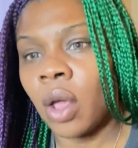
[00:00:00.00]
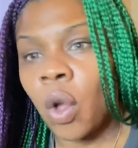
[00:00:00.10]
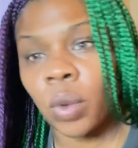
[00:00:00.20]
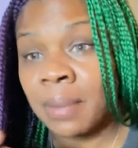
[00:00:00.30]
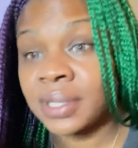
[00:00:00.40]

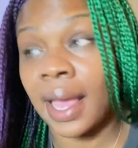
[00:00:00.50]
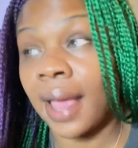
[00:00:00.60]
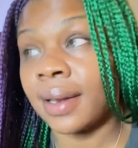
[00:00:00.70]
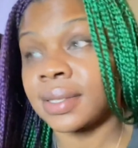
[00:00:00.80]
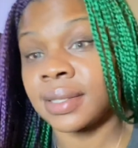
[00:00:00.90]
what I'm
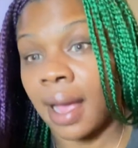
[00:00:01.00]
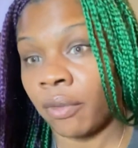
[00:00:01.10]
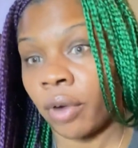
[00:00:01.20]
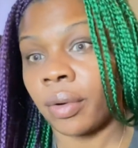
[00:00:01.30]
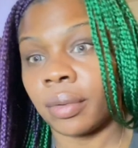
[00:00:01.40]
saying is not
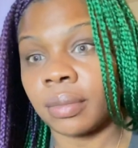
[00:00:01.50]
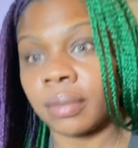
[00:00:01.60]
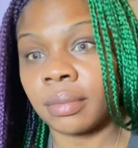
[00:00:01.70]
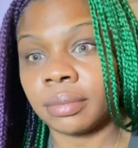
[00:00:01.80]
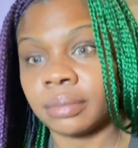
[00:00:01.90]
wrong.
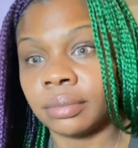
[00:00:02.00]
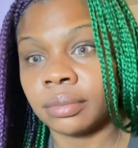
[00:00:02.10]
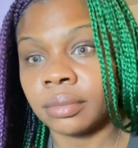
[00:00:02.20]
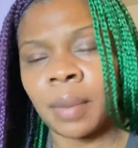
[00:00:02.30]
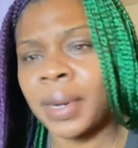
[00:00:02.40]

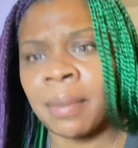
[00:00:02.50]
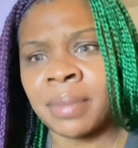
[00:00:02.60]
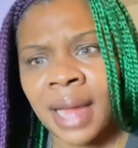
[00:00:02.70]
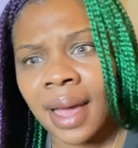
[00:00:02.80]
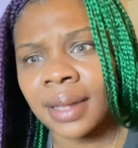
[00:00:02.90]
But I'm
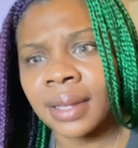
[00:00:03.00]
not.